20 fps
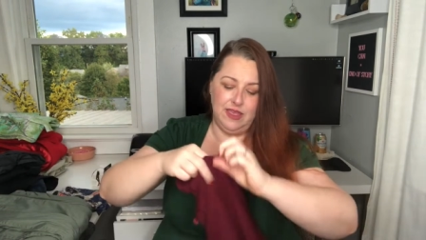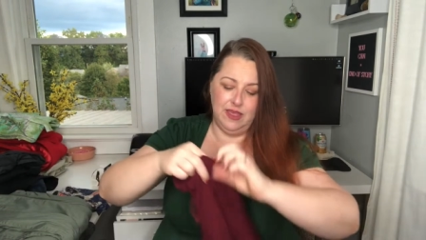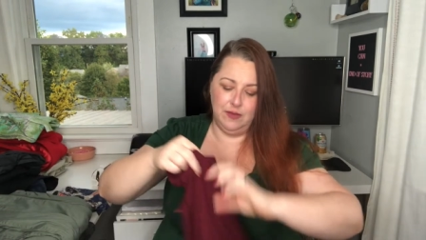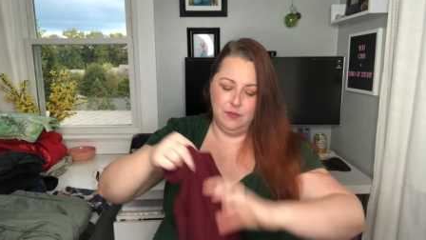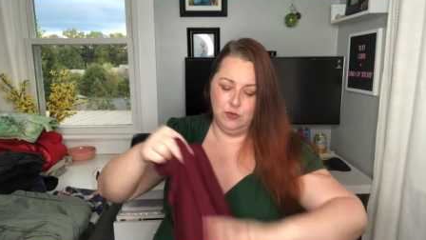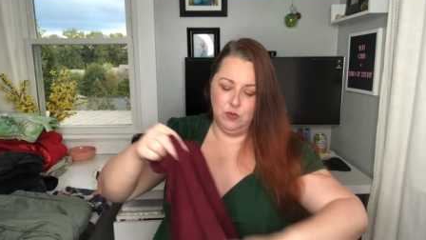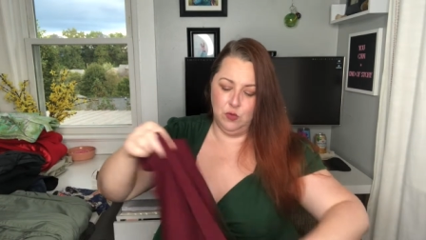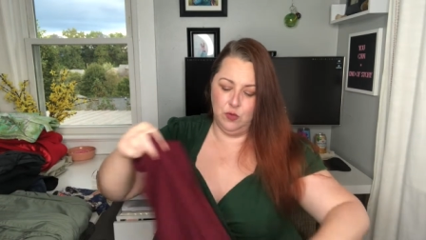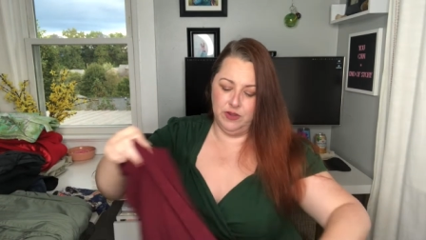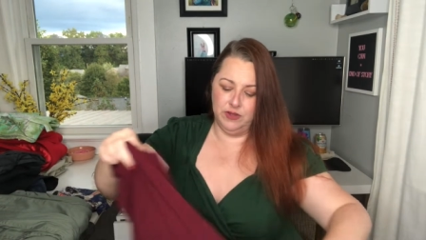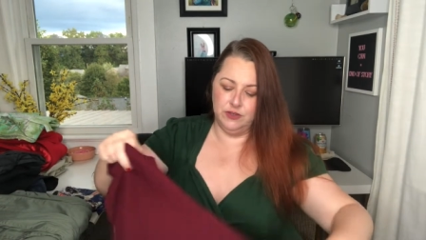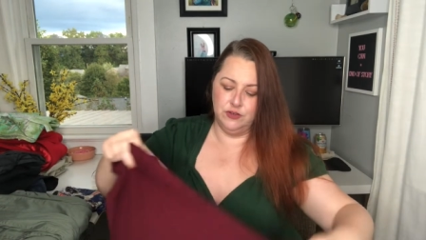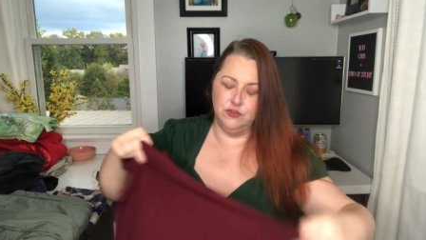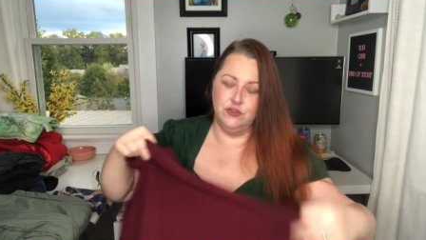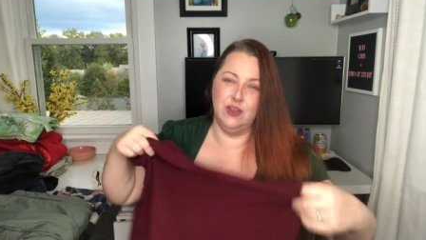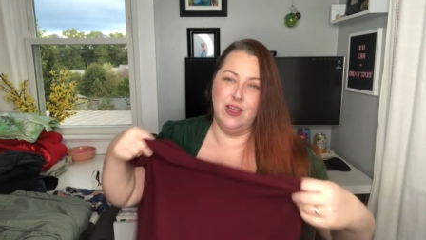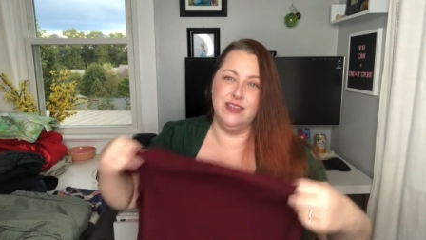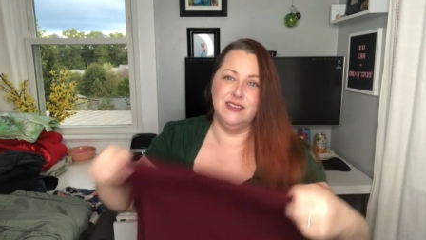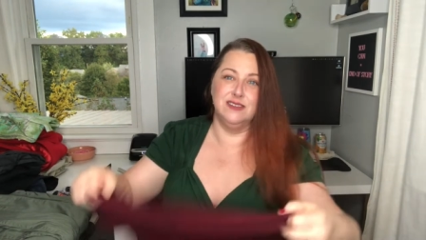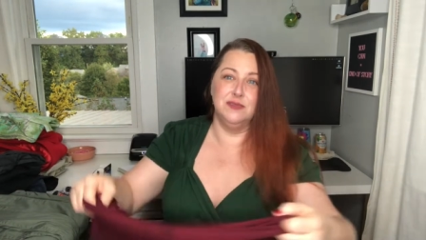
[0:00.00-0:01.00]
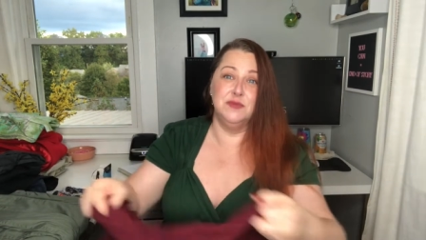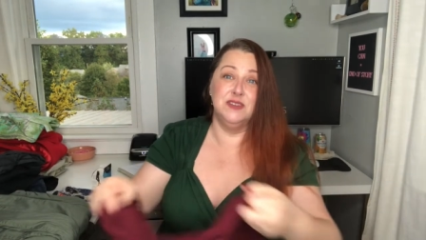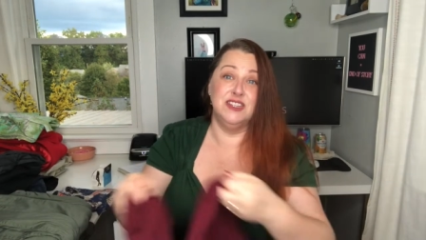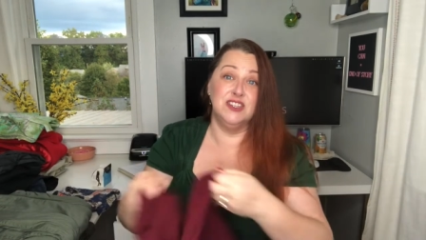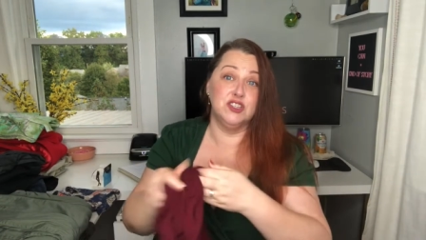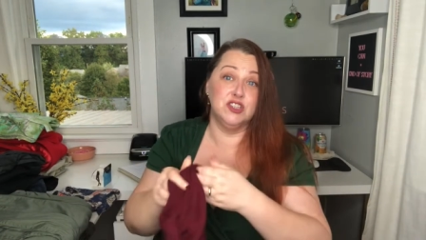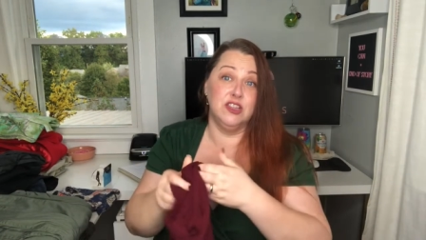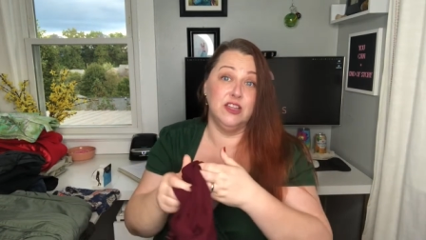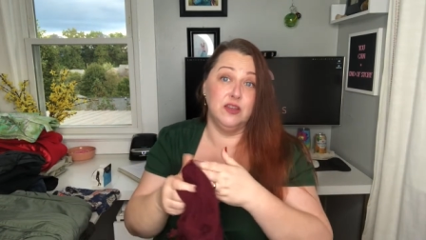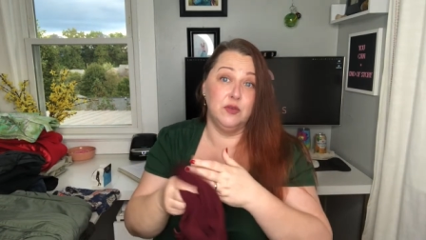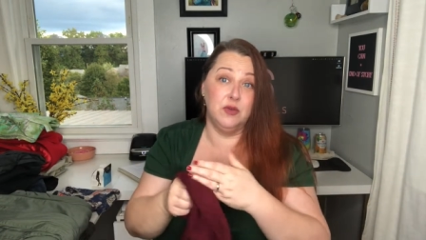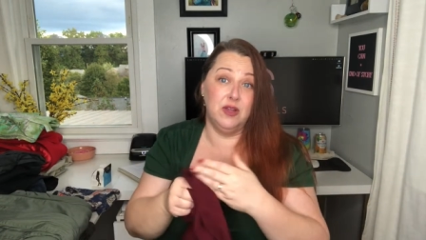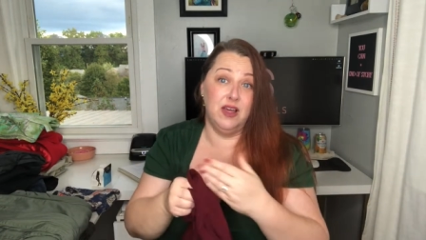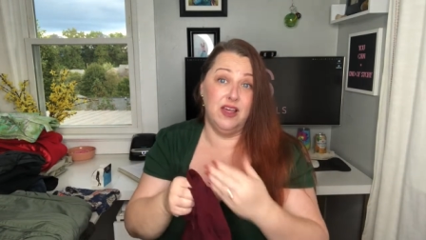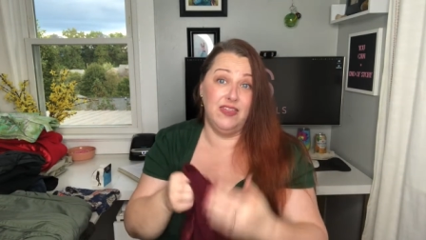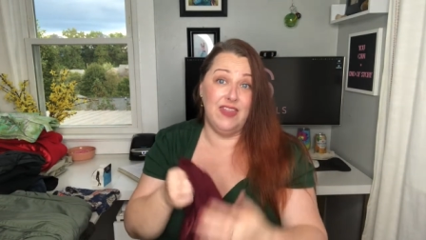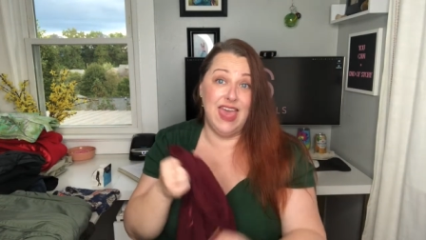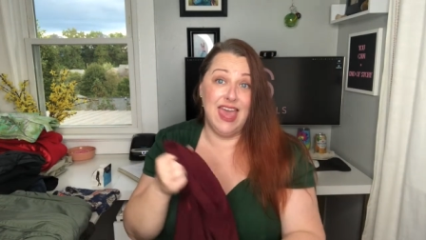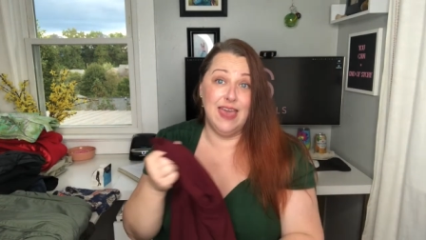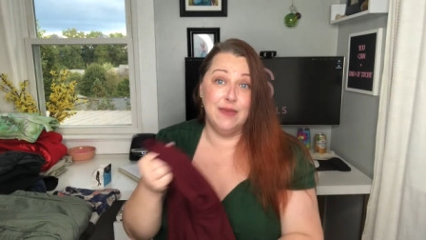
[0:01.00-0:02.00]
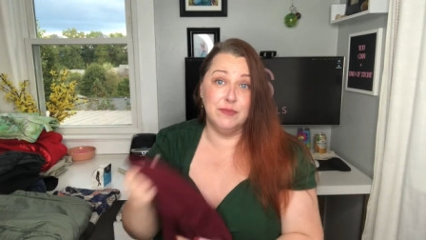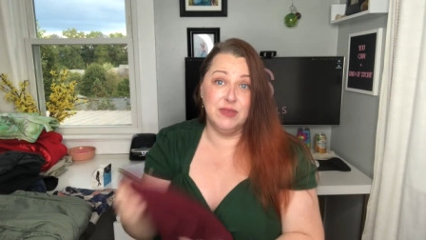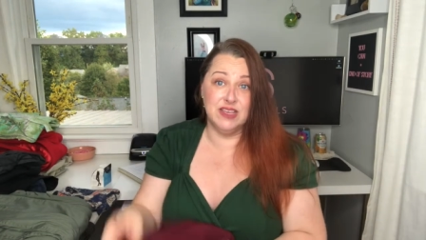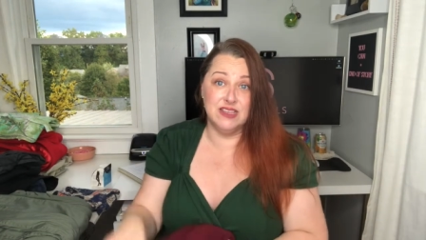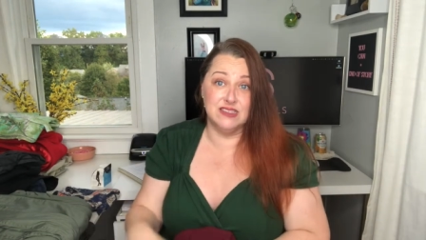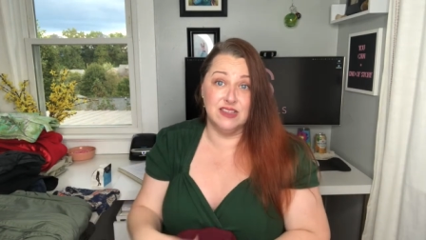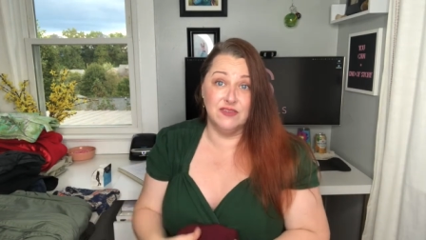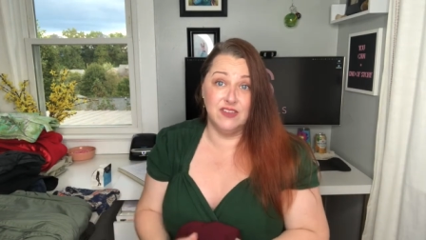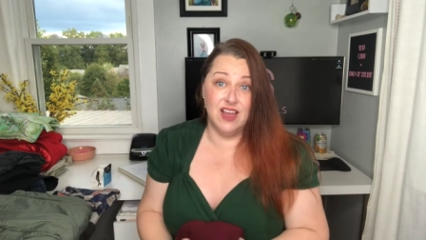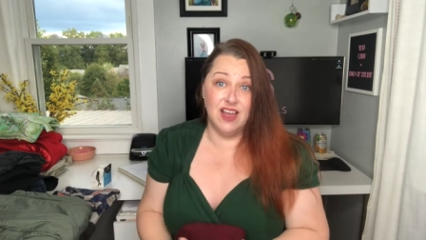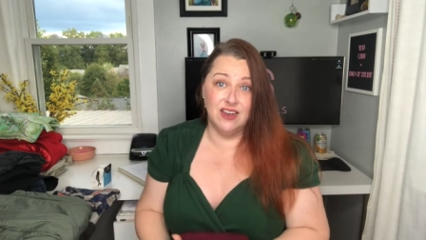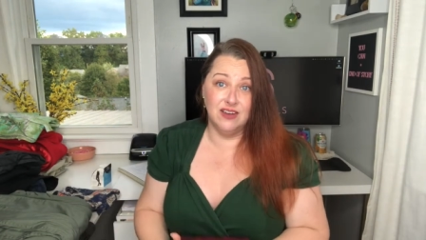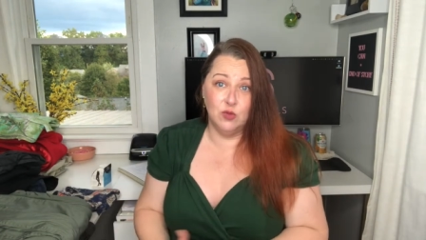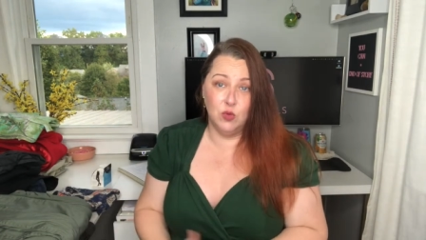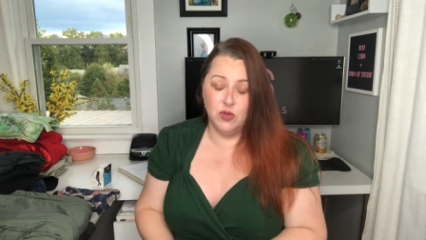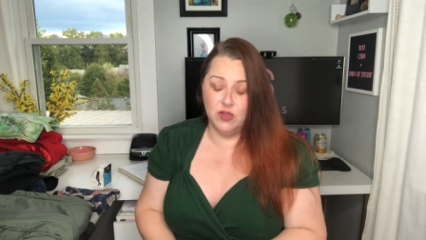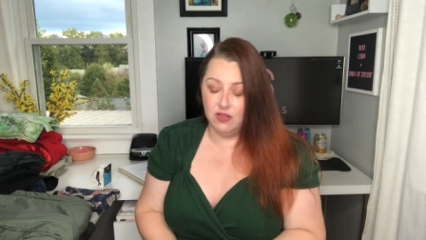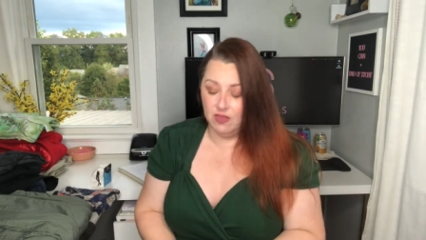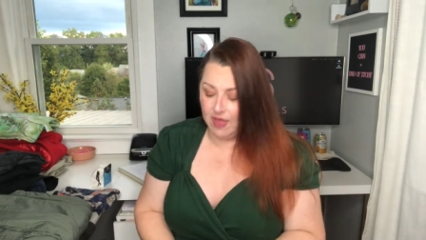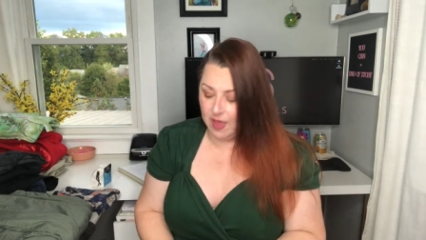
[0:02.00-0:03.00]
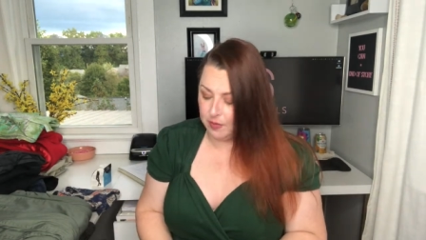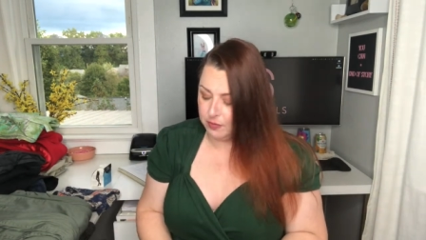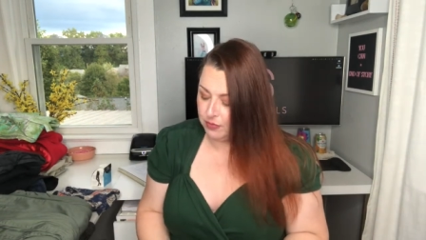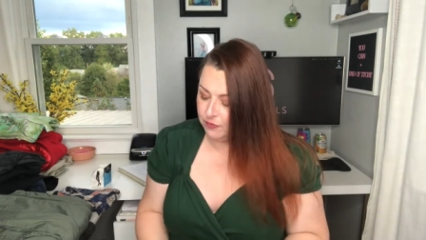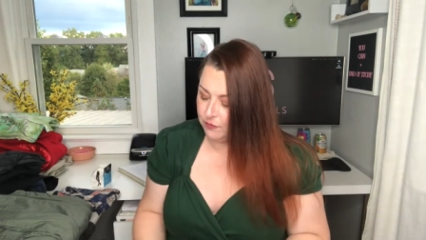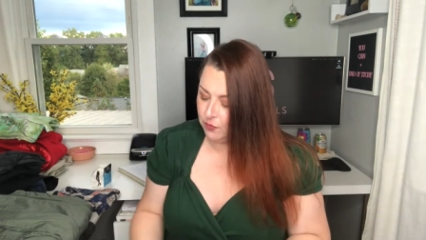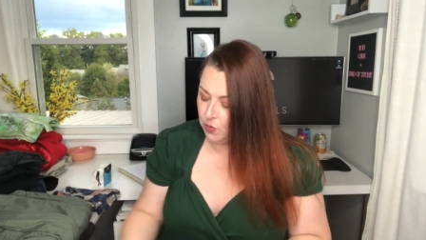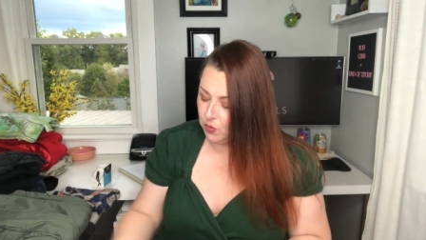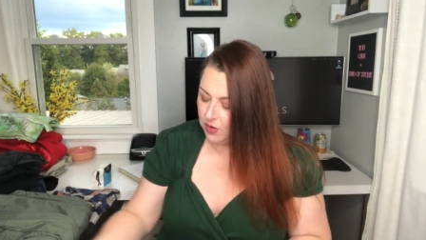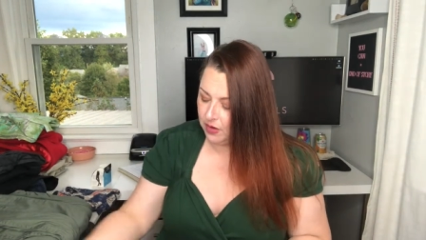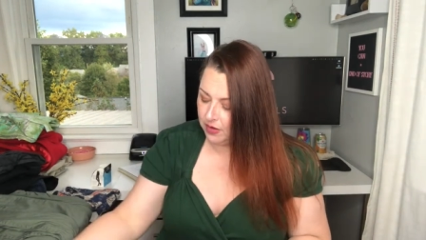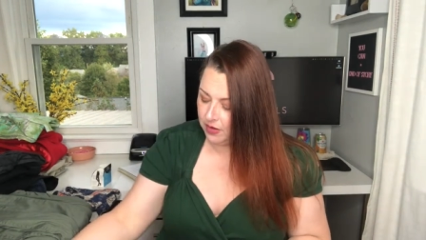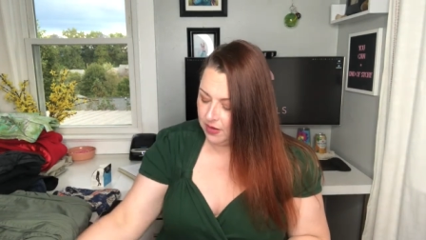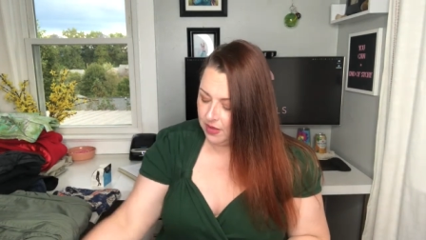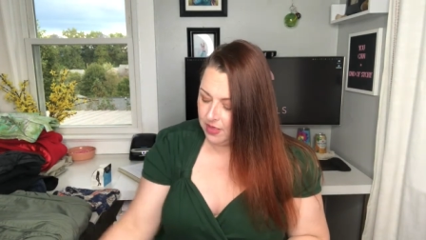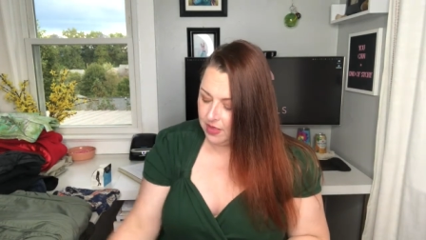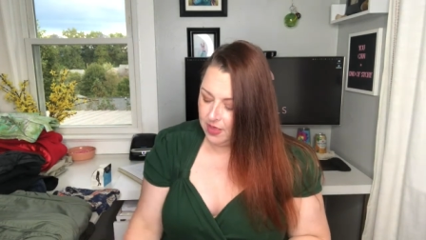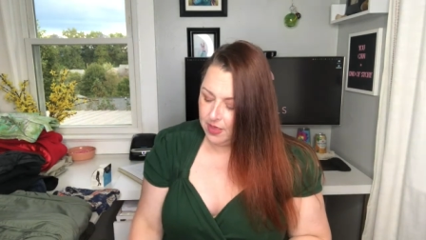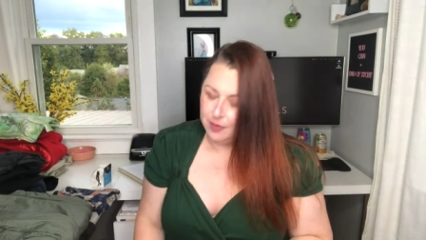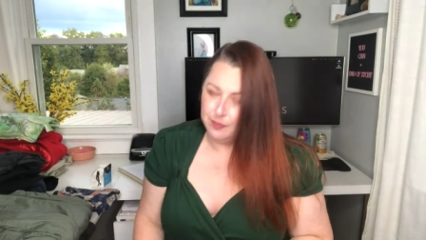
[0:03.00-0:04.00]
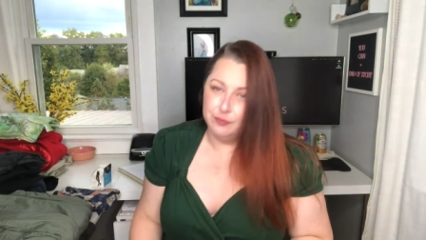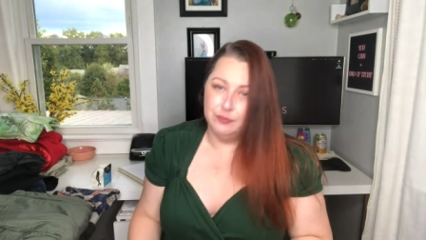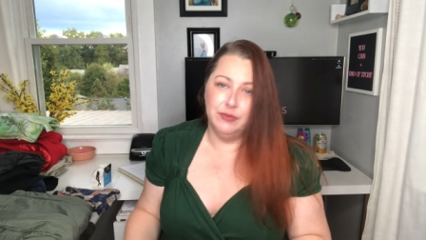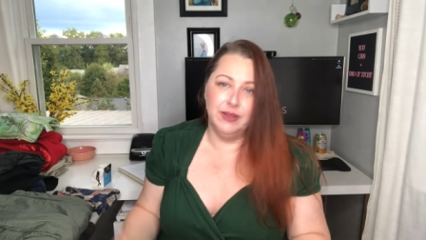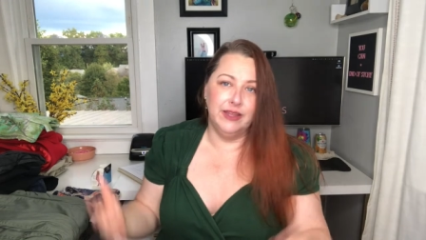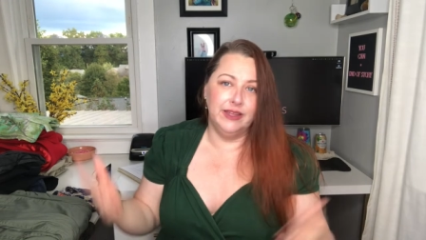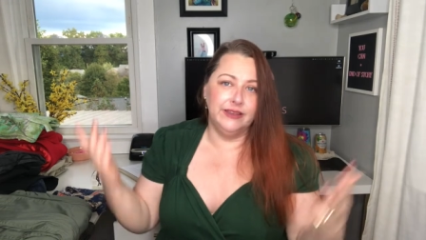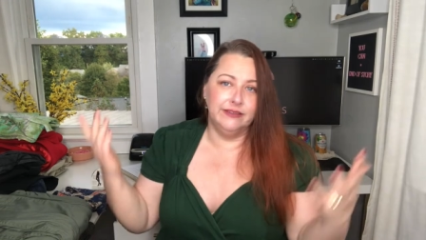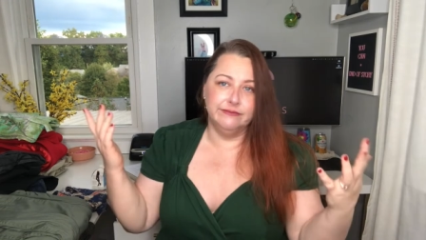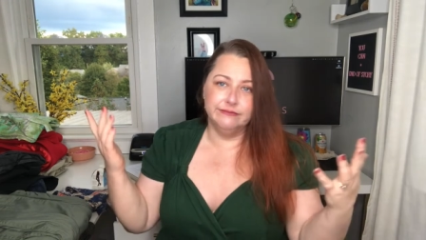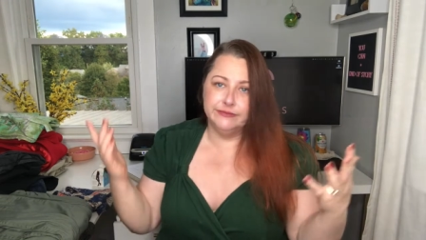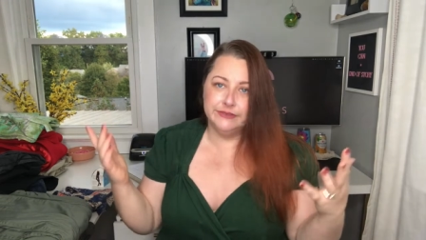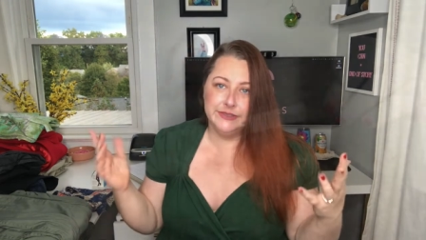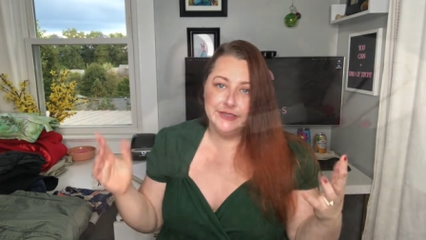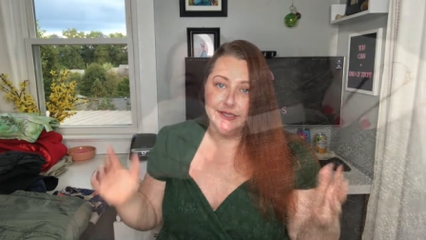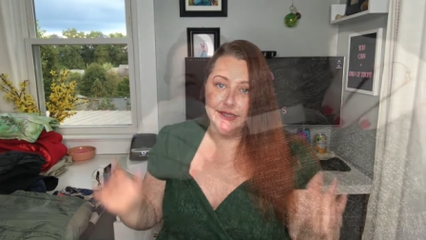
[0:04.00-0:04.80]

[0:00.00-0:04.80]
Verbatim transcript: am going to try some dish liquid on that because I've gotten oil out before, but you